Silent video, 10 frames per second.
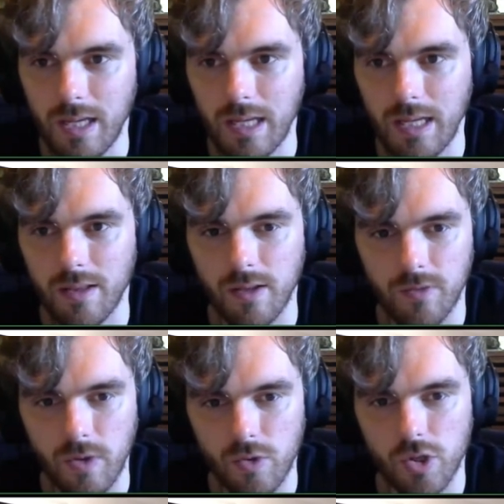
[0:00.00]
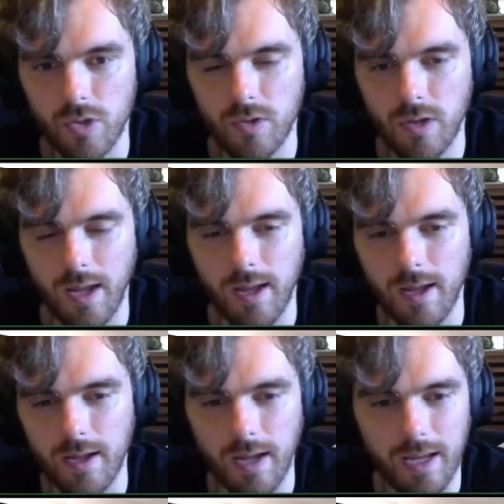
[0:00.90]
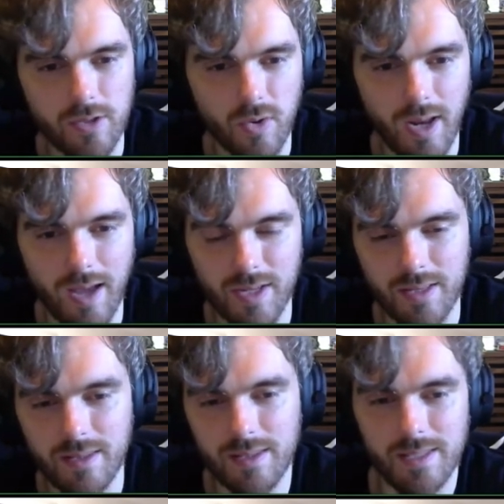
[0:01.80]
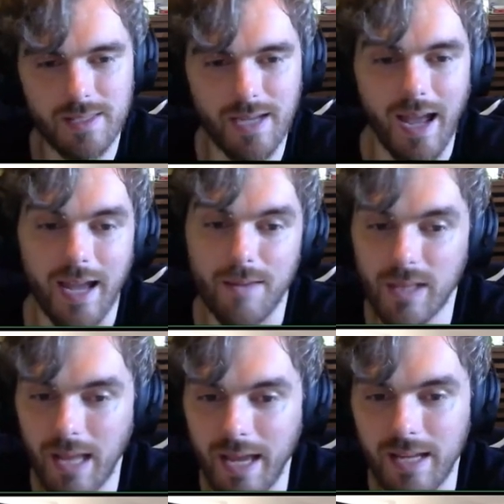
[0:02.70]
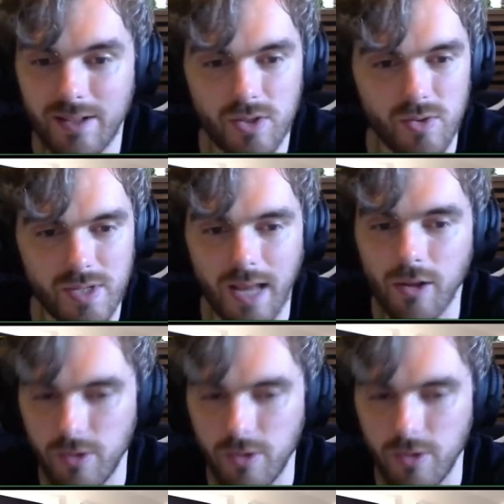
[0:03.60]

in the future, I don't have a timeline to tell